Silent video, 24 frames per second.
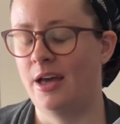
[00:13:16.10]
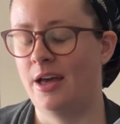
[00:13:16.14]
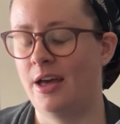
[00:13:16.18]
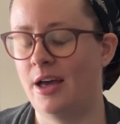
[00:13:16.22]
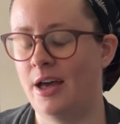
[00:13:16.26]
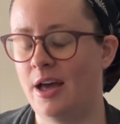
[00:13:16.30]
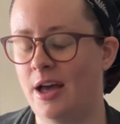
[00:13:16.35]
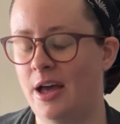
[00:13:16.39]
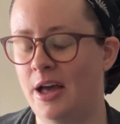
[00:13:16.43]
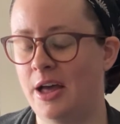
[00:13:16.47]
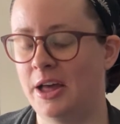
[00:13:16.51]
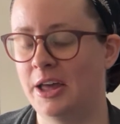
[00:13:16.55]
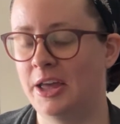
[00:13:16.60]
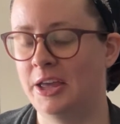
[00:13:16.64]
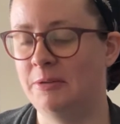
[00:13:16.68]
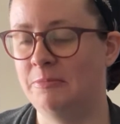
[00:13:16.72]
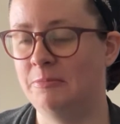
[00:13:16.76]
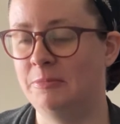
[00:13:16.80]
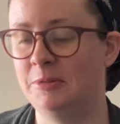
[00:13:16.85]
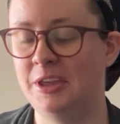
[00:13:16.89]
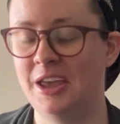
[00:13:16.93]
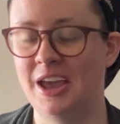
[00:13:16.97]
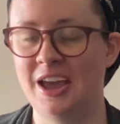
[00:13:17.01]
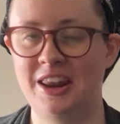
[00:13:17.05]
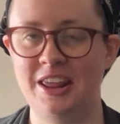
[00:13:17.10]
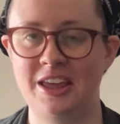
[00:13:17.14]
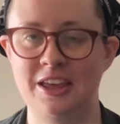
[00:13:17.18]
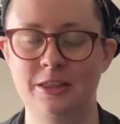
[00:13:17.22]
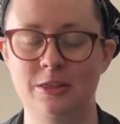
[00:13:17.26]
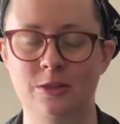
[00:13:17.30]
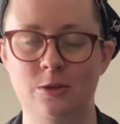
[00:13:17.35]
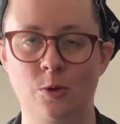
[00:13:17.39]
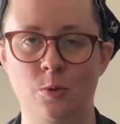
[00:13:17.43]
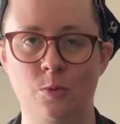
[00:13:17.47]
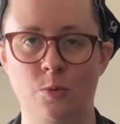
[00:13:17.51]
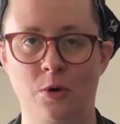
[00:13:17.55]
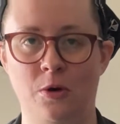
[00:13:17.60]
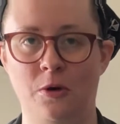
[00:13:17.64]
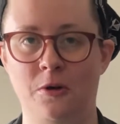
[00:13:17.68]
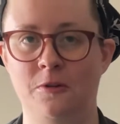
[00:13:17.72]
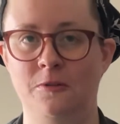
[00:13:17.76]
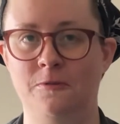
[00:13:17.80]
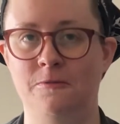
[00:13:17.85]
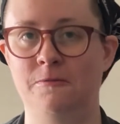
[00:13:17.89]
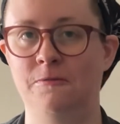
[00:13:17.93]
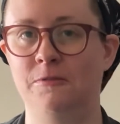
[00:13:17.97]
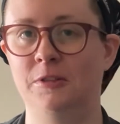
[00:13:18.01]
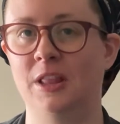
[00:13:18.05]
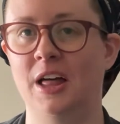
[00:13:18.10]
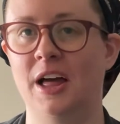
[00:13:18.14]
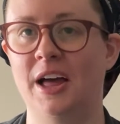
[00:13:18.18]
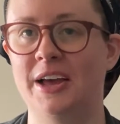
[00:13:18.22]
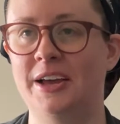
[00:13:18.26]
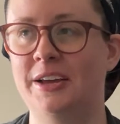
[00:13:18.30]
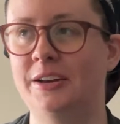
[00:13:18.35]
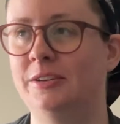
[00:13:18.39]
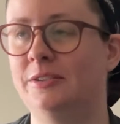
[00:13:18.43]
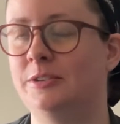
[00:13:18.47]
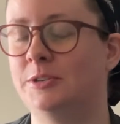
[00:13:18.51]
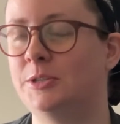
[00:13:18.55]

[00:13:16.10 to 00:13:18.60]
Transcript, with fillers: I'm getting the word flood,